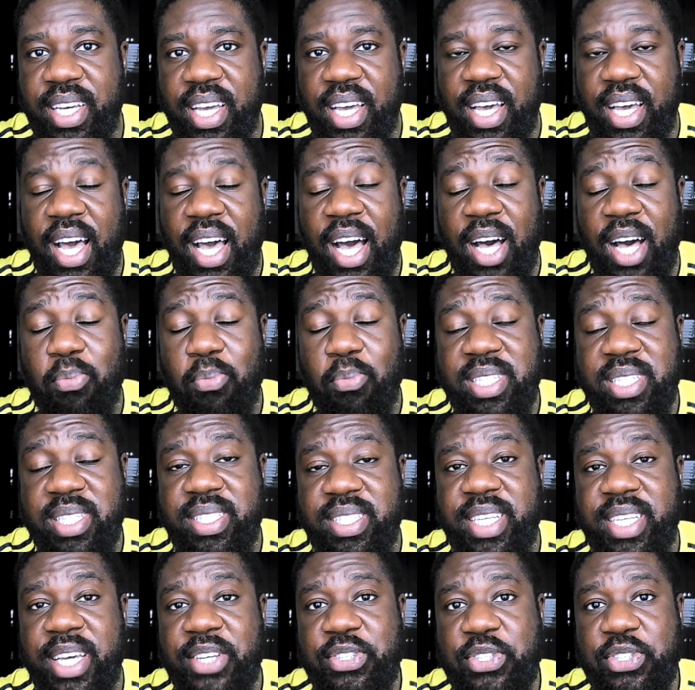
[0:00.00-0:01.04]
uh, but
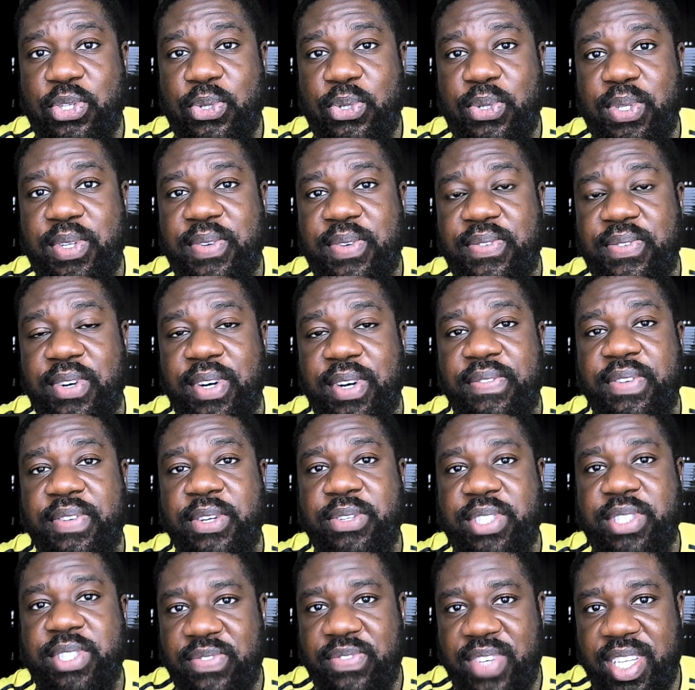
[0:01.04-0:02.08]
stay tuned for
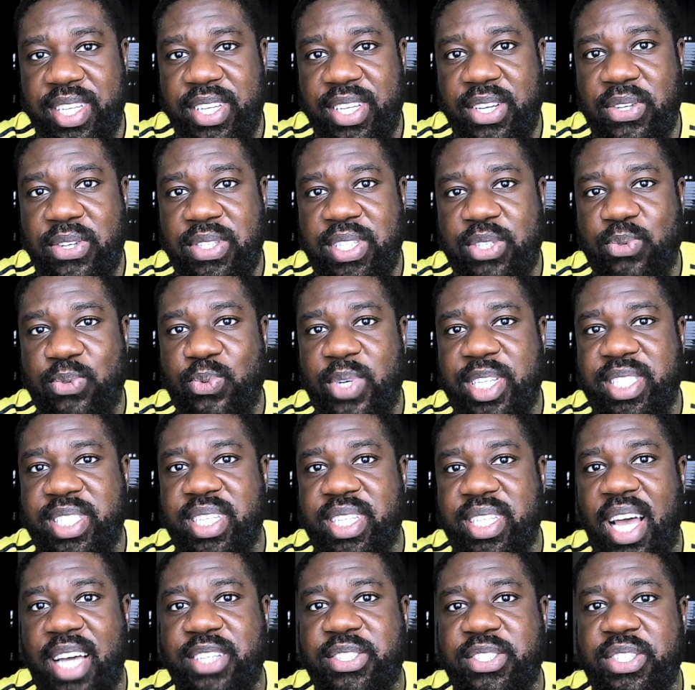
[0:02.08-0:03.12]
future videos in which
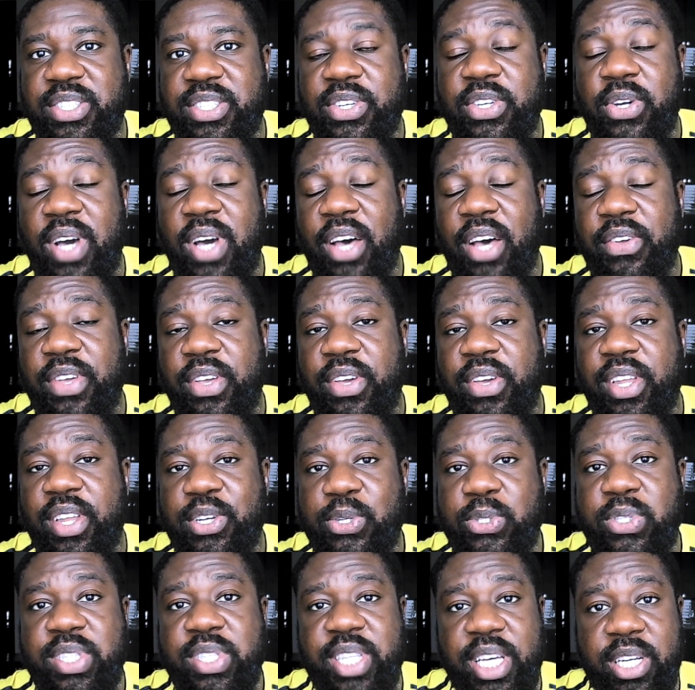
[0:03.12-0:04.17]
I show you how you can
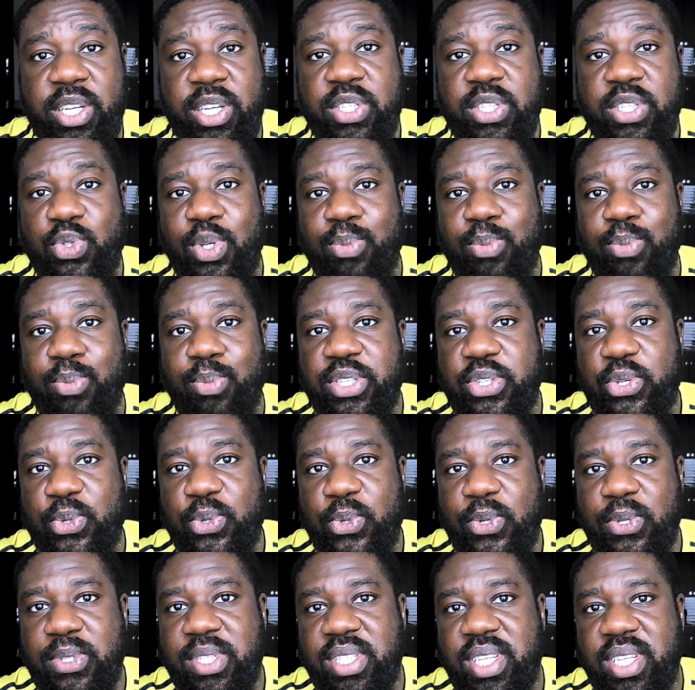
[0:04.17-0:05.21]
use Thinkorswim's
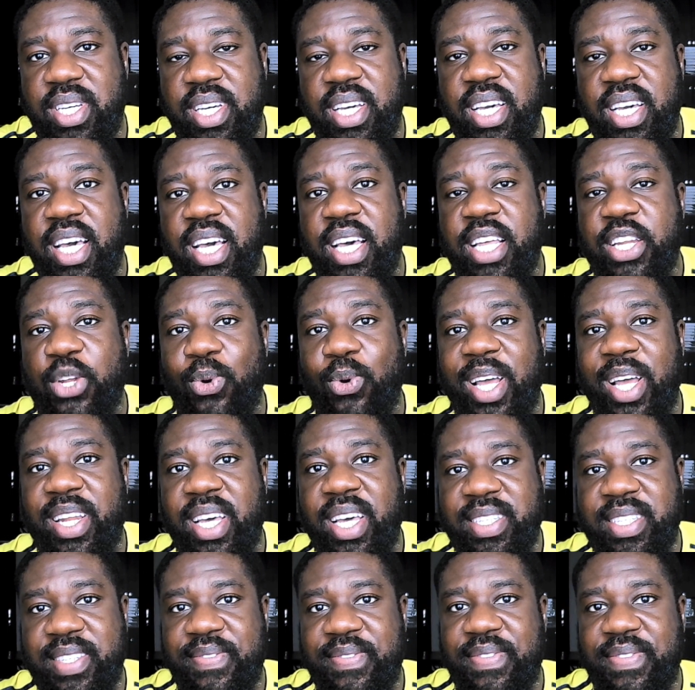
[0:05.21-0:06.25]
tools to
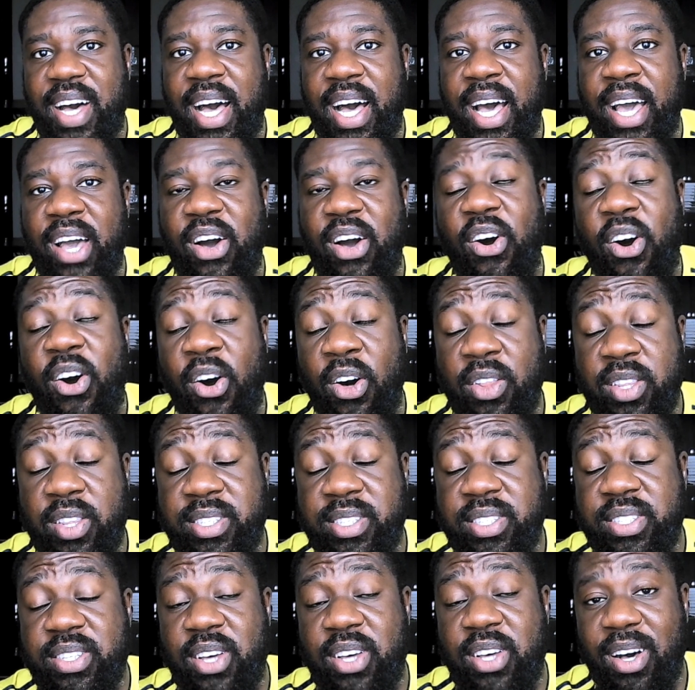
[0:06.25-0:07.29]
identify all the
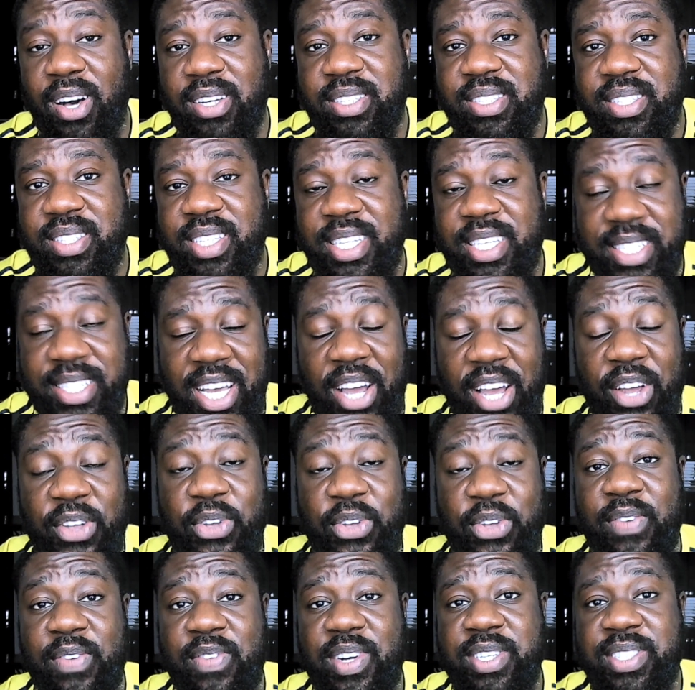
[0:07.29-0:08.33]
stocks, the entire
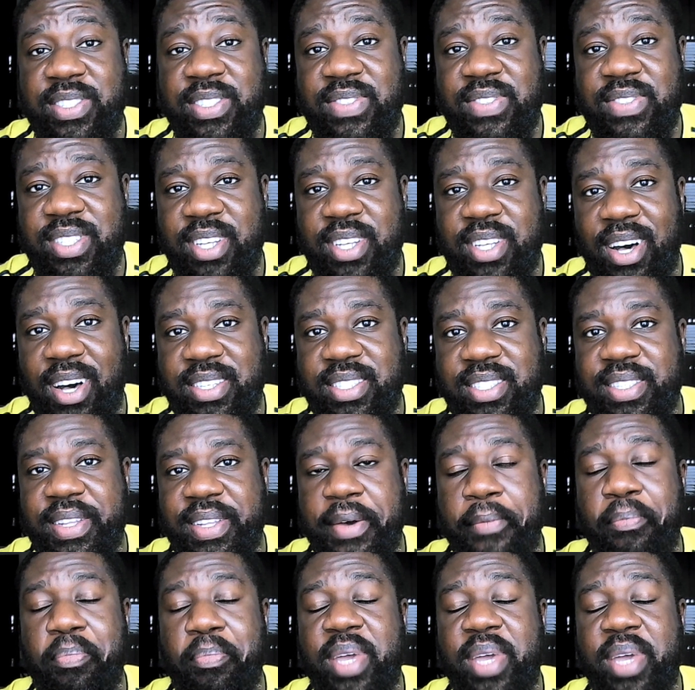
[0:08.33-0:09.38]
universe of stocks
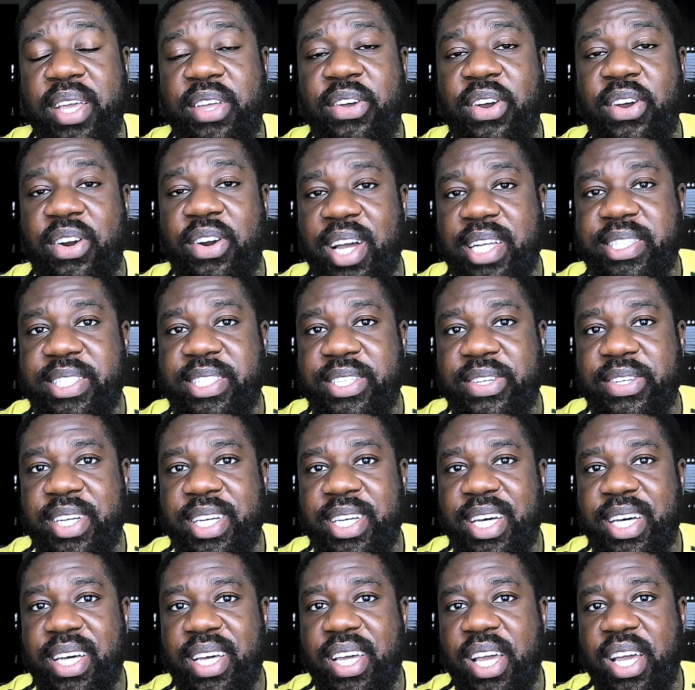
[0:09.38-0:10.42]
that meet your
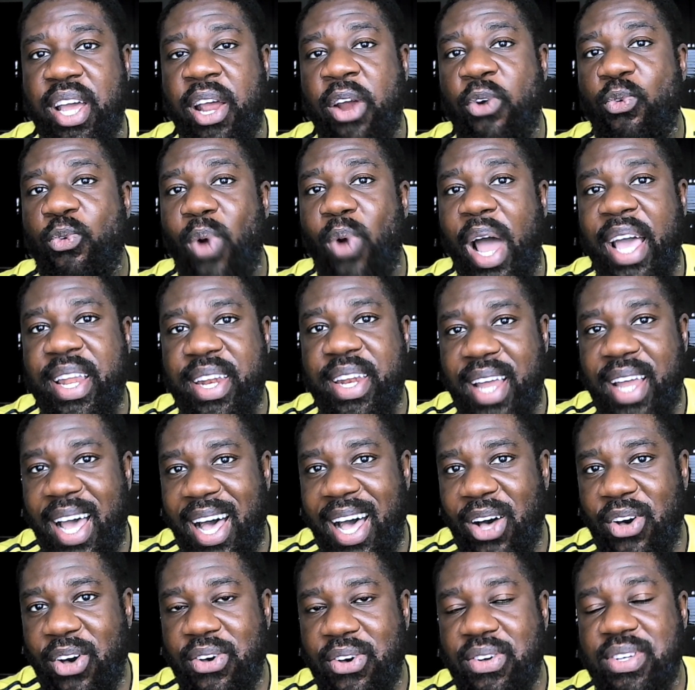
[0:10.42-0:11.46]
criteria right
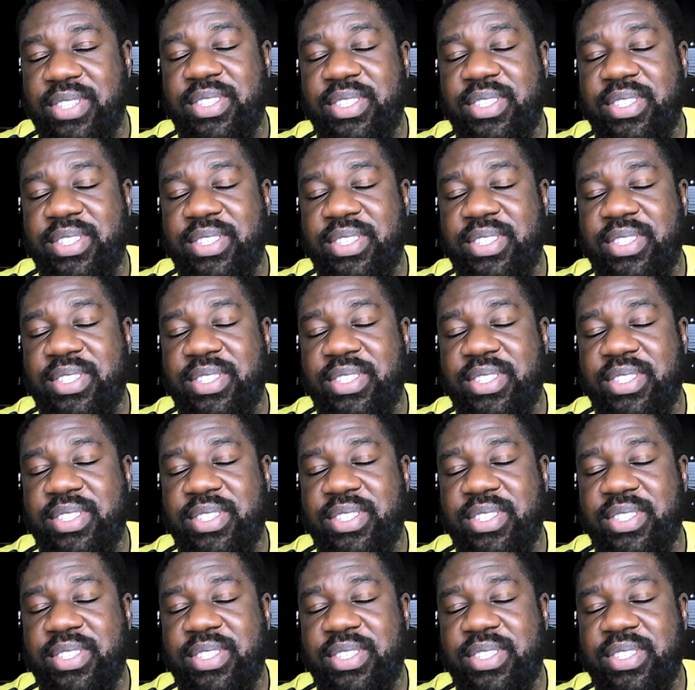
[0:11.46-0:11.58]
now so